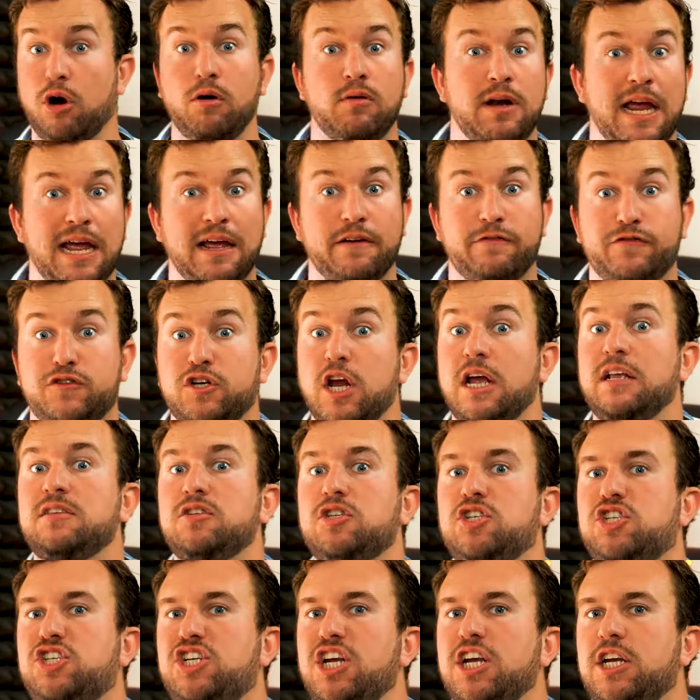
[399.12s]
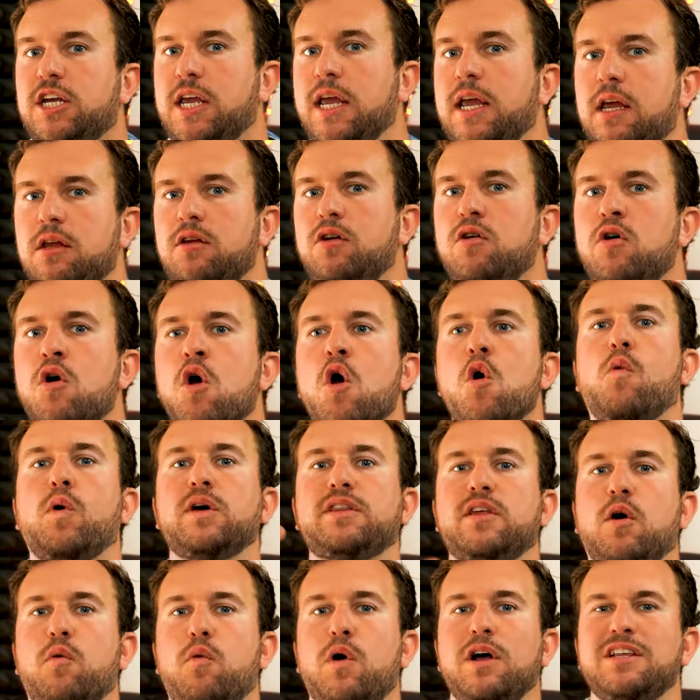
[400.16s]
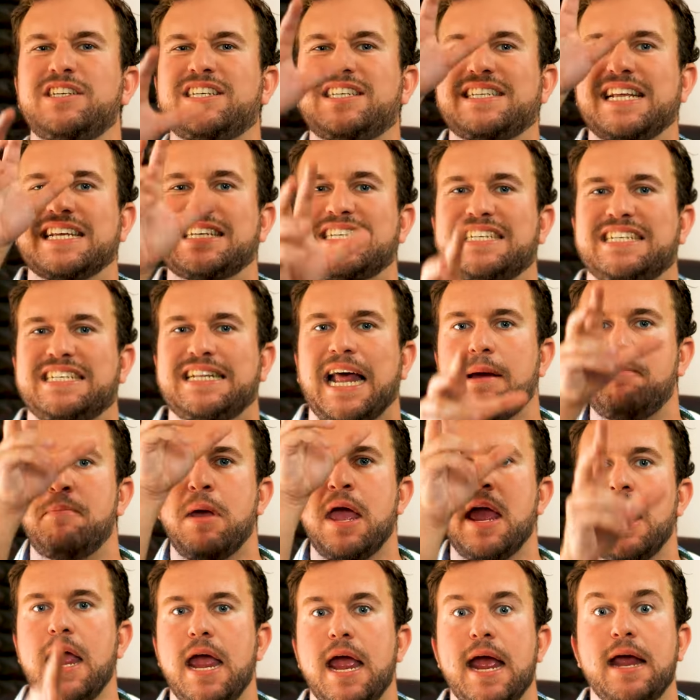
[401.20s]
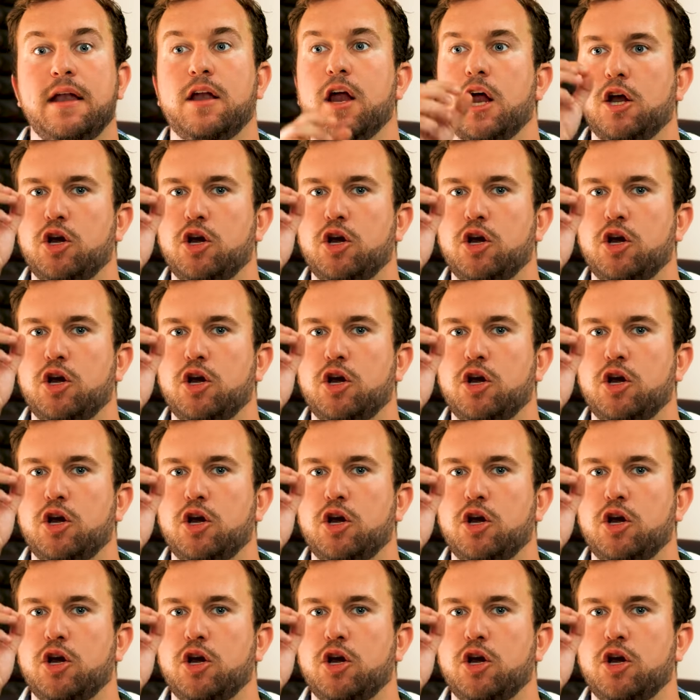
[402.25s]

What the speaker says: João Neves and Chiquinho were the ones to step in.